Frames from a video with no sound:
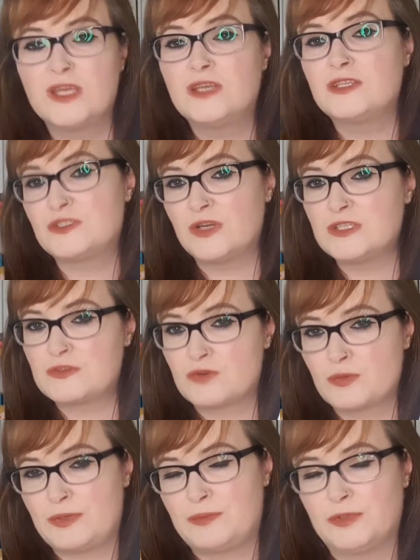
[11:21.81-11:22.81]
This follows for
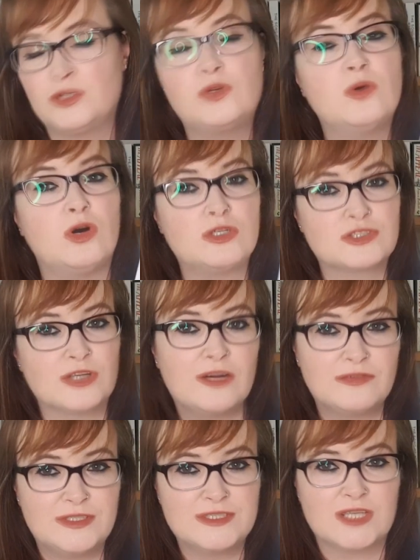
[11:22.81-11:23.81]
people who all
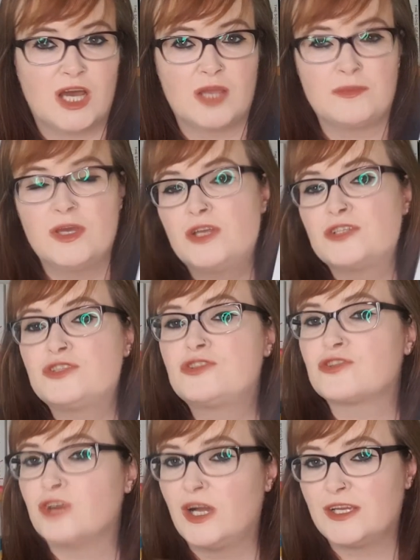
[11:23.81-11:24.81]
travel in time to
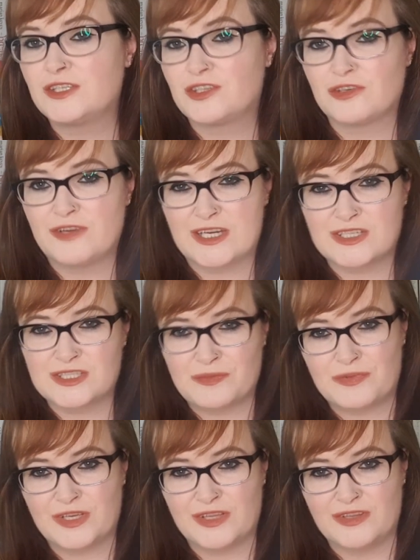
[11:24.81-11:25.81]
try and correct
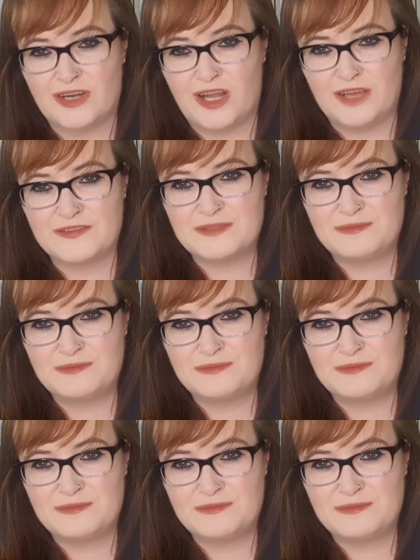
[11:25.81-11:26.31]
something in their lives.